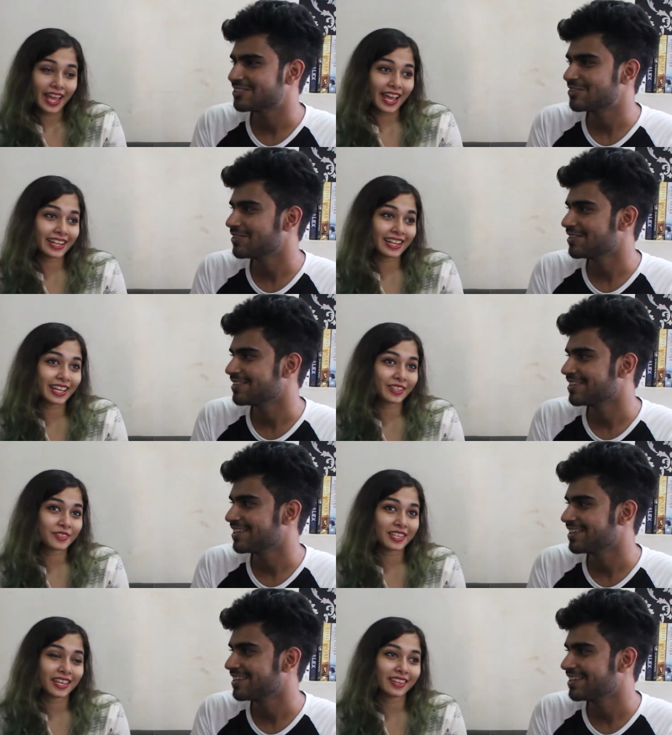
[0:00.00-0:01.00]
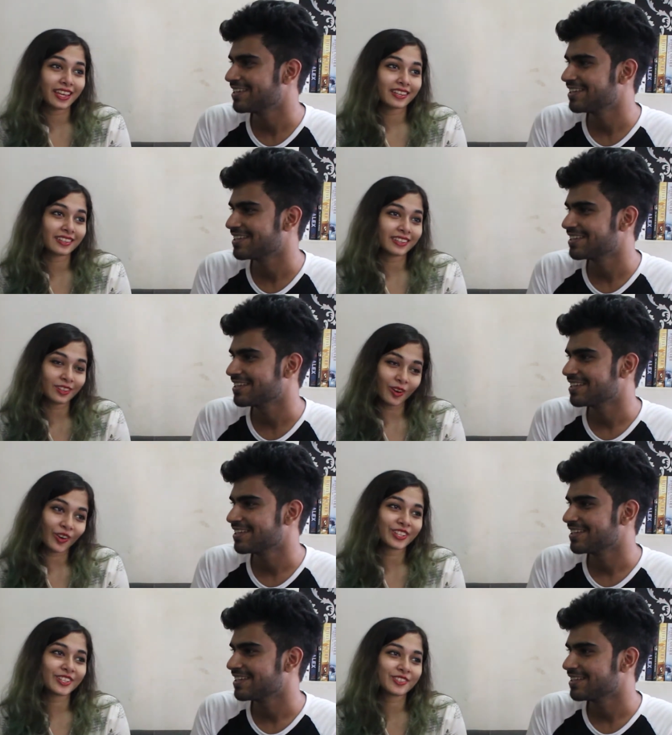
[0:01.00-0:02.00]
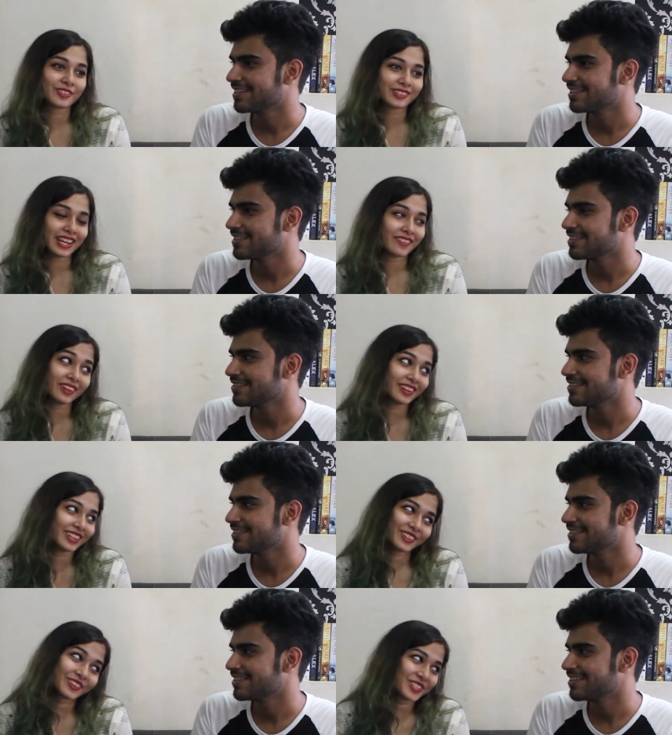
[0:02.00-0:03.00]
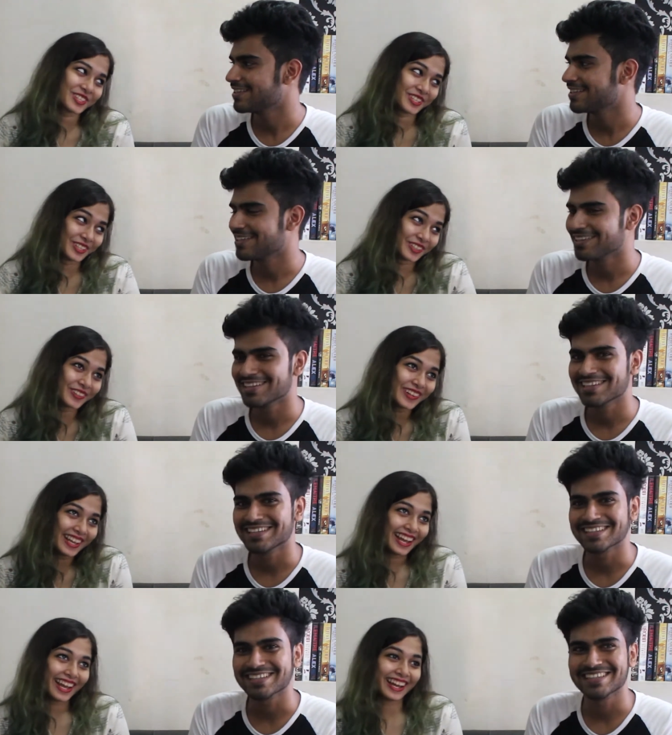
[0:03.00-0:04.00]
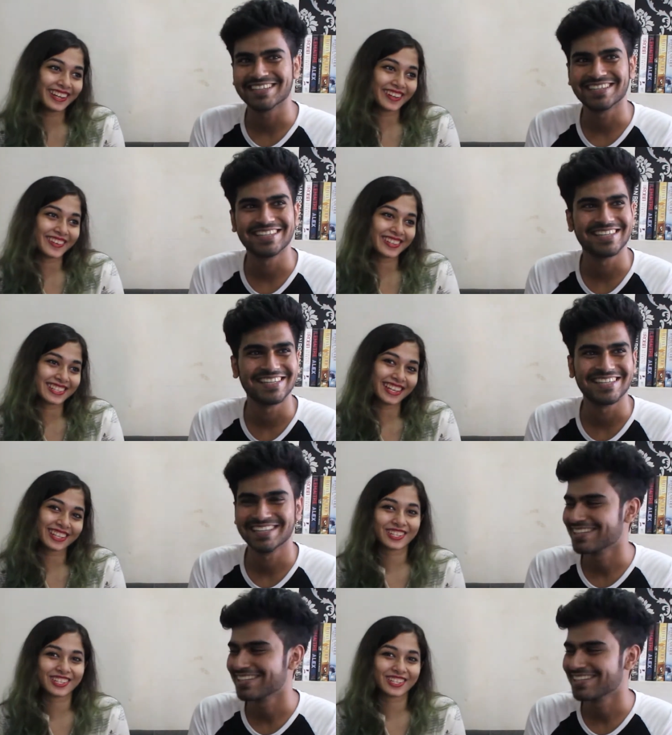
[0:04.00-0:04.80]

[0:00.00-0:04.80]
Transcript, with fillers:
Speaker 1: And you said that in college everyone ignores you and everyone's like